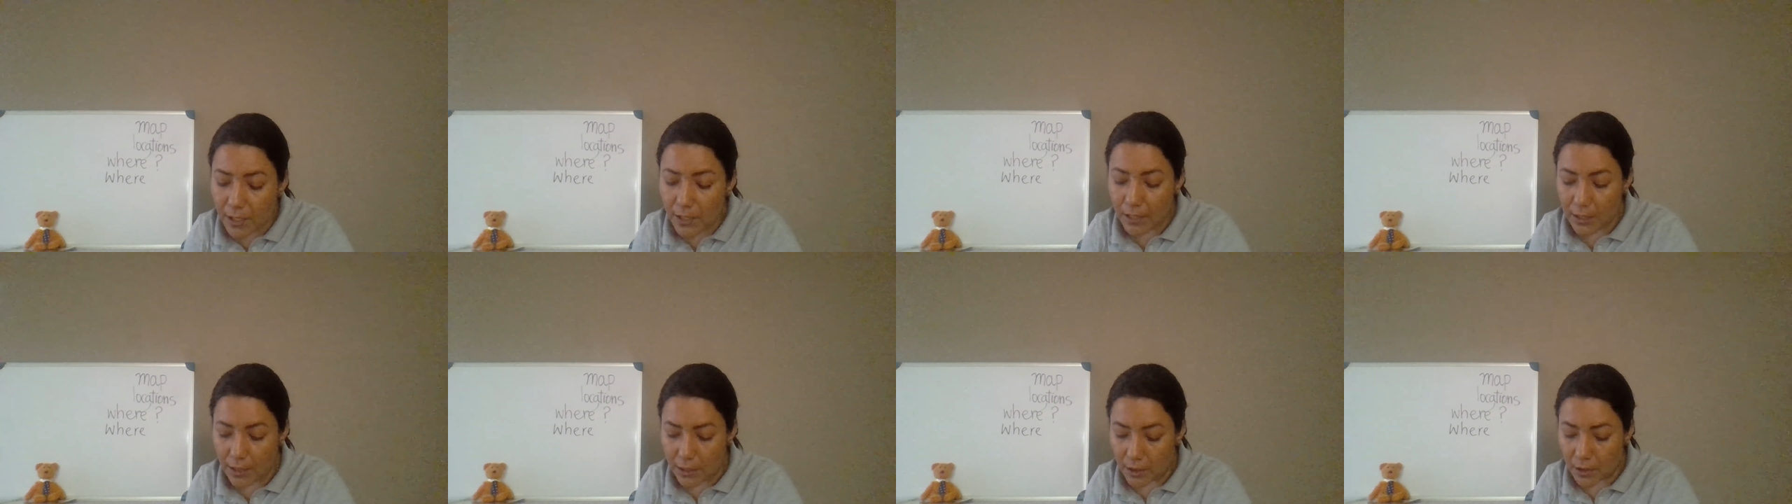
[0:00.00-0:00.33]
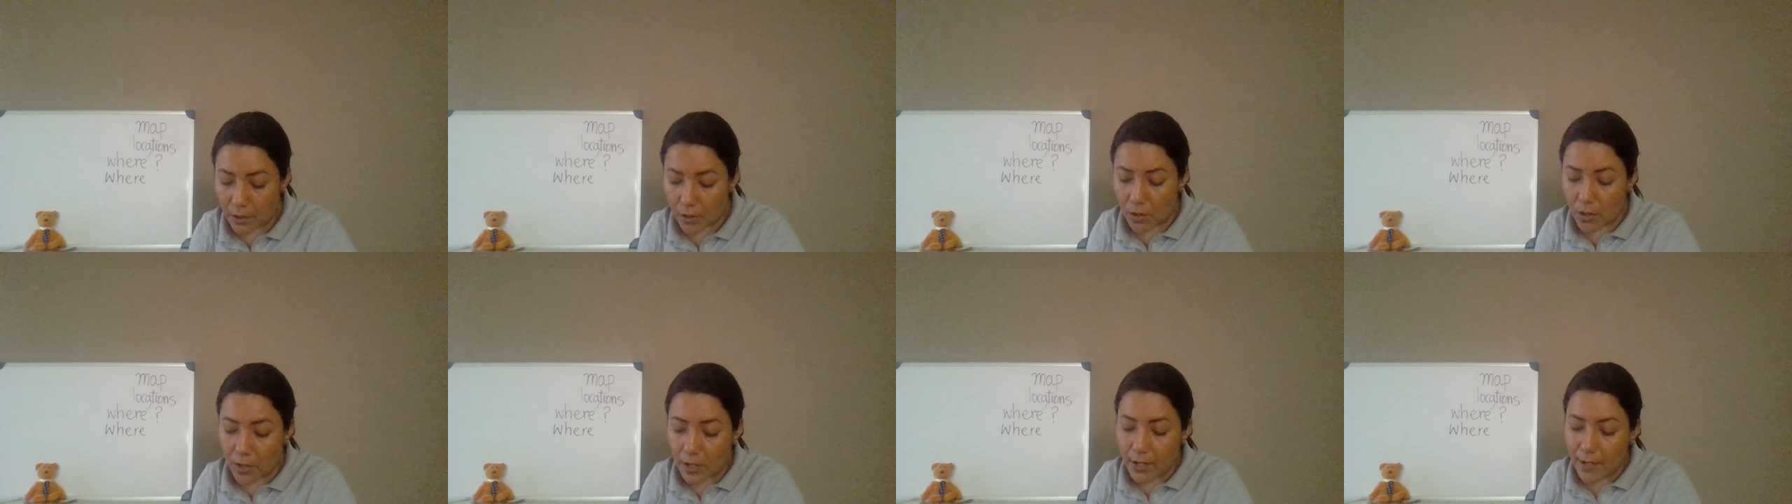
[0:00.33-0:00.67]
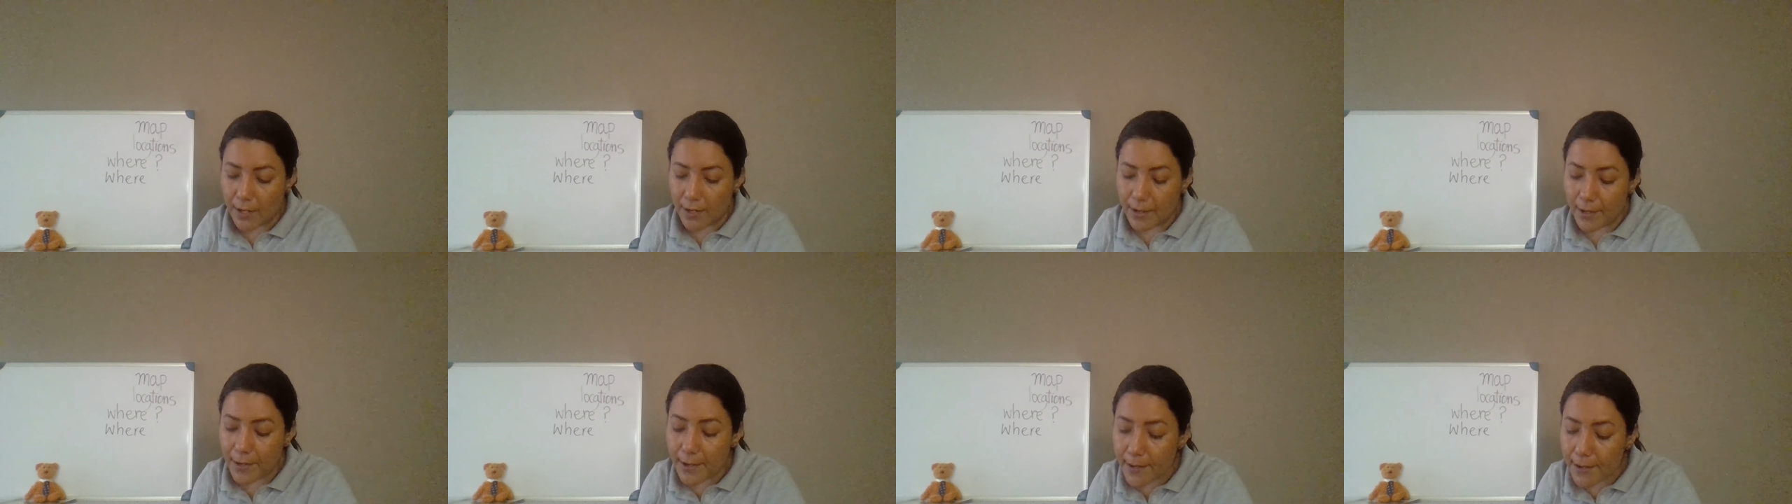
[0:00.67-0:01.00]

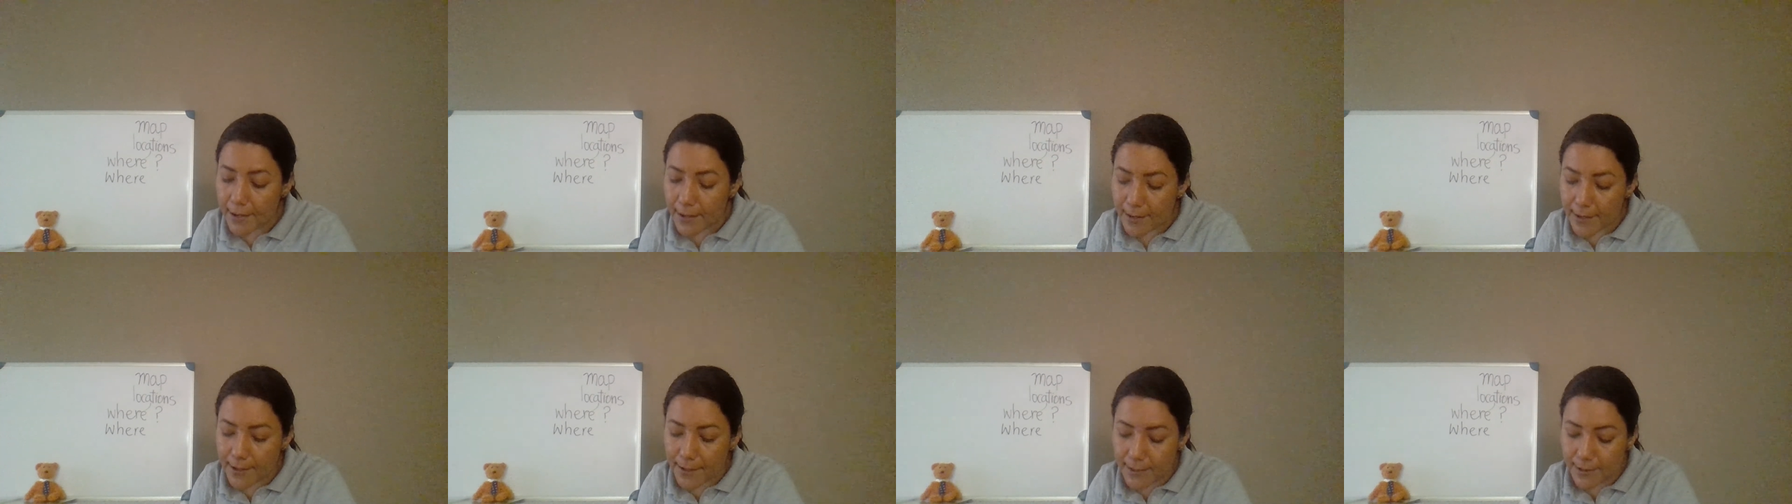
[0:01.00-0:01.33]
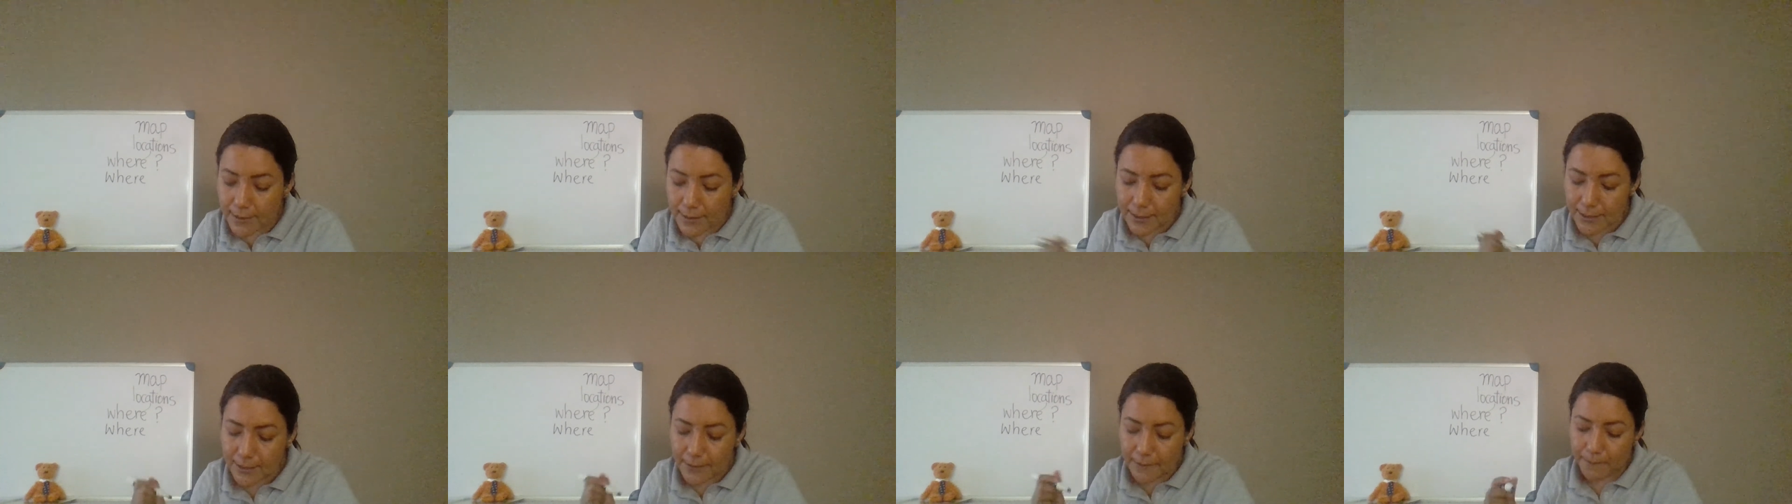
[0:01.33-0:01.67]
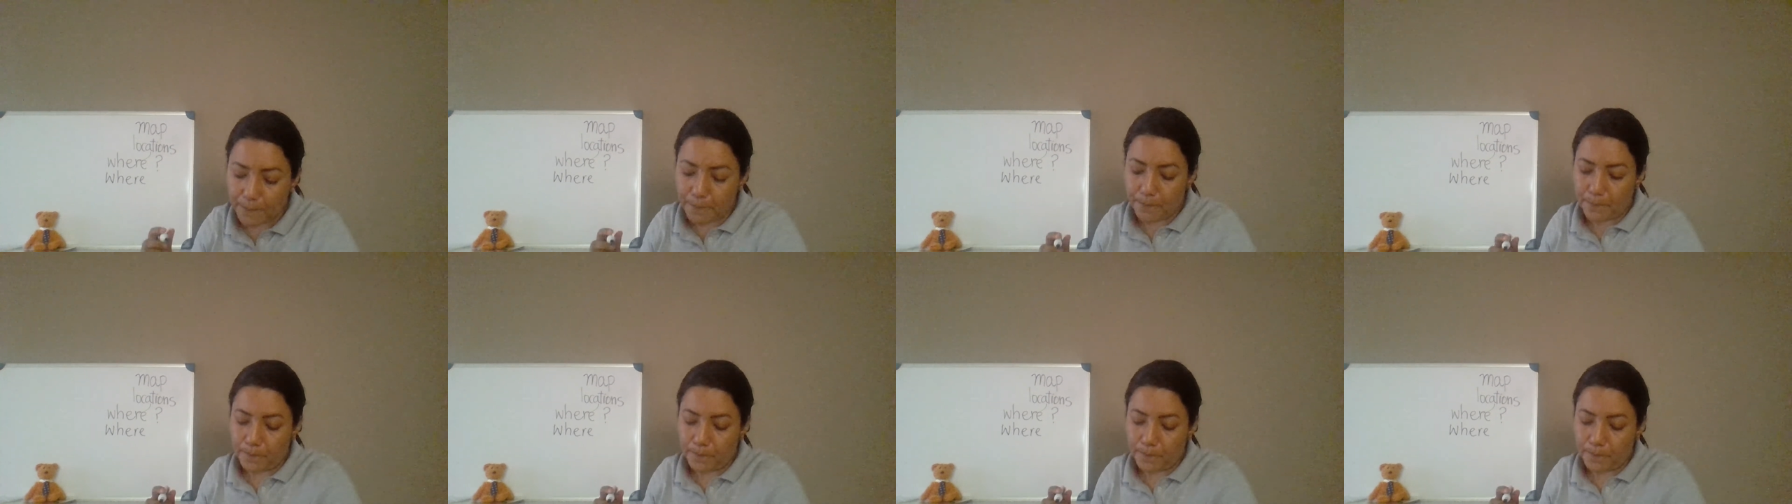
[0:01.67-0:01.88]
here is